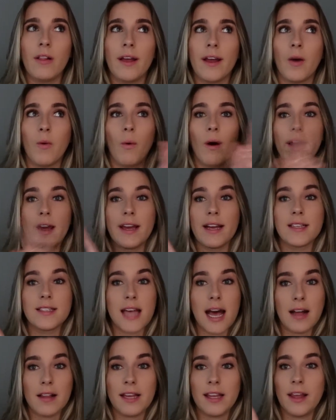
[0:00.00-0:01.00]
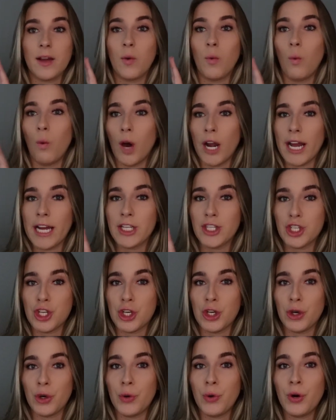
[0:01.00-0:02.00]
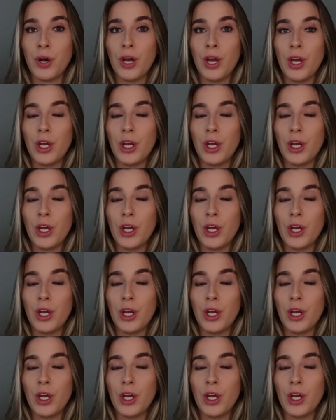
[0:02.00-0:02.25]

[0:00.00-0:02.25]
like what exactly like what I do